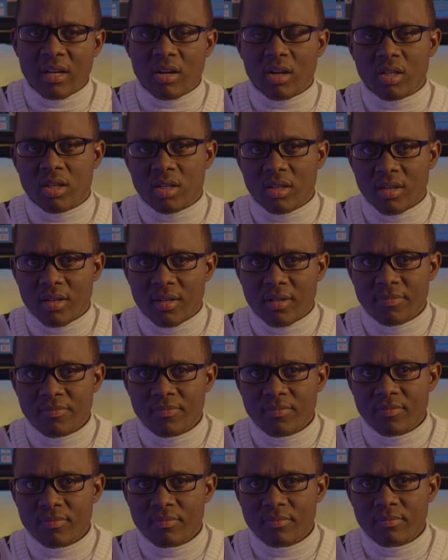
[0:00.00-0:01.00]
Qatar?
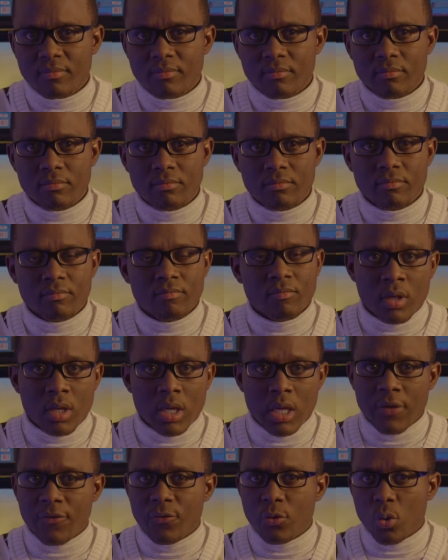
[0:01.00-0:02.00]

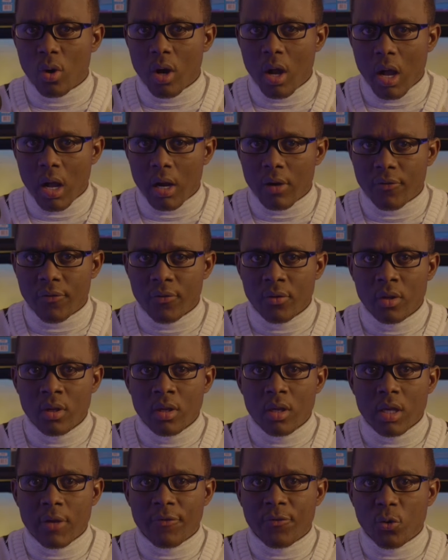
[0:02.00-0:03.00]
If you have,
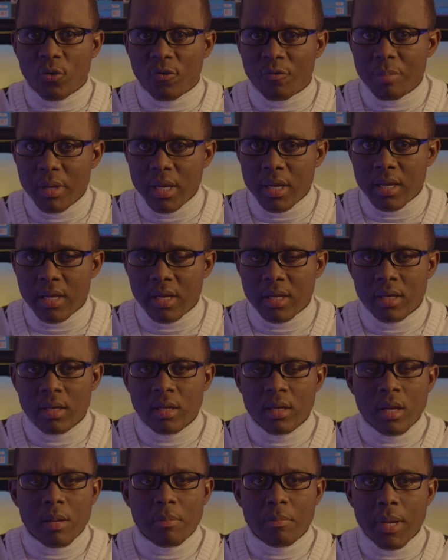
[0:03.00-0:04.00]
if you've been,
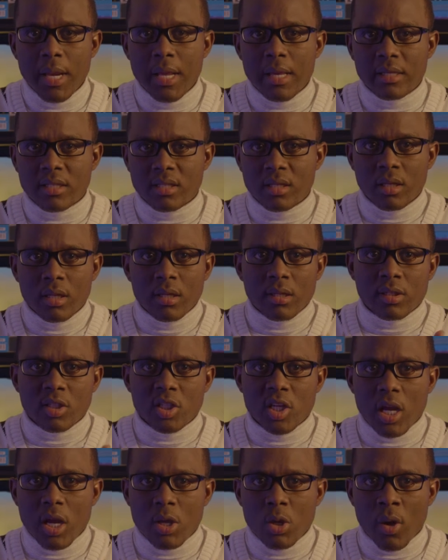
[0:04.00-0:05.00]
please
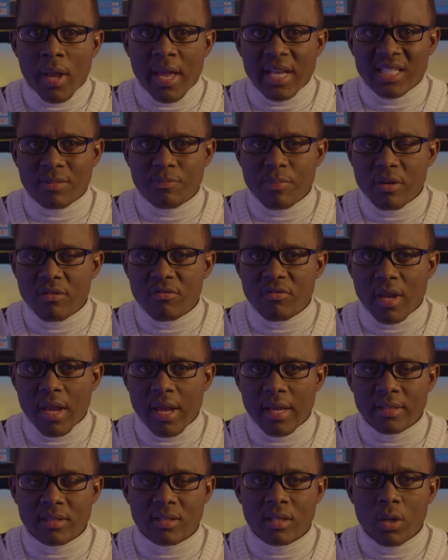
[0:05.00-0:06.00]
share your
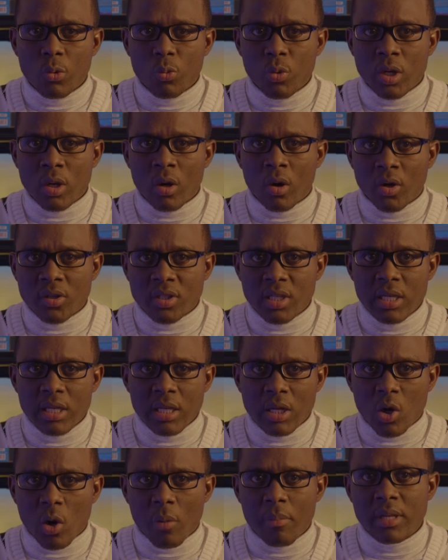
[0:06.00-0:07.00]
experience with us in the
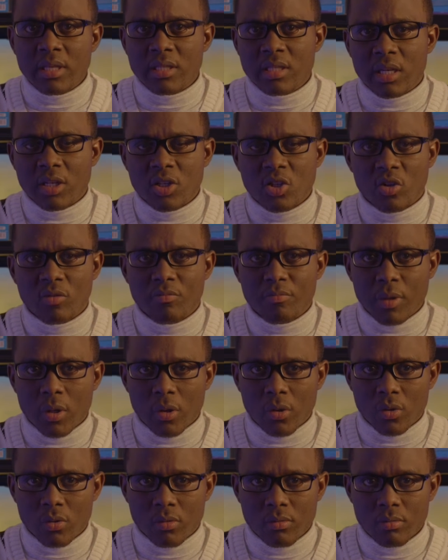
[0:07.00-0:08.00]
comment section
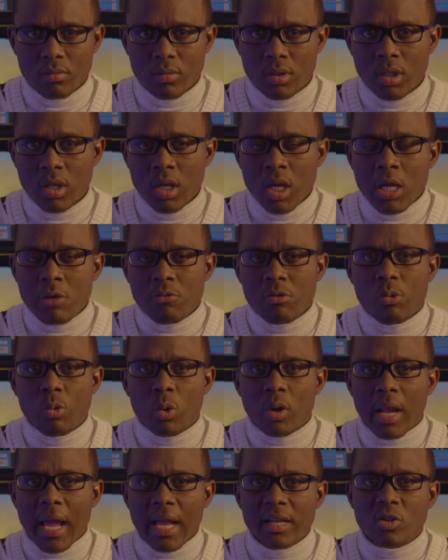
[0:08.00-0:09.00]
below. We
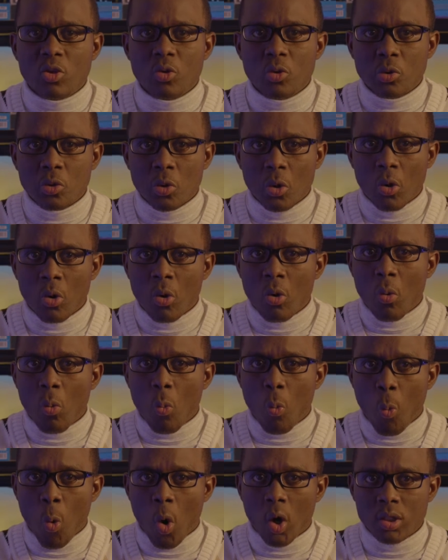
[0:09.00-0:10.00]
would like to know
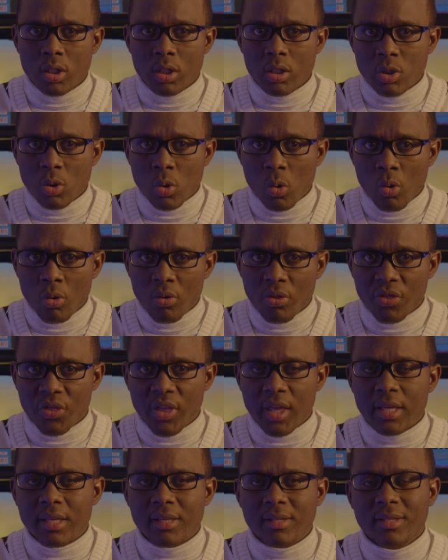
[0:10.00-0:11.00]
what you
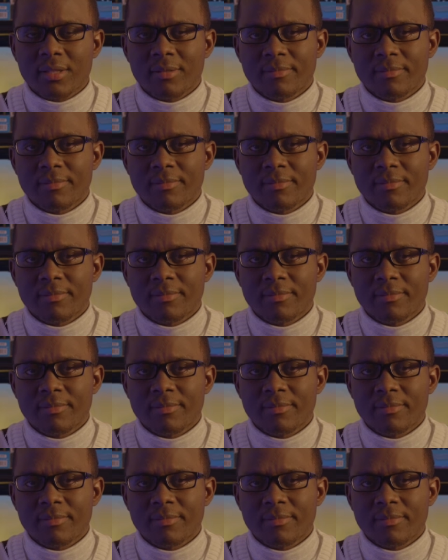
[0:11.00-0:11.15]
think.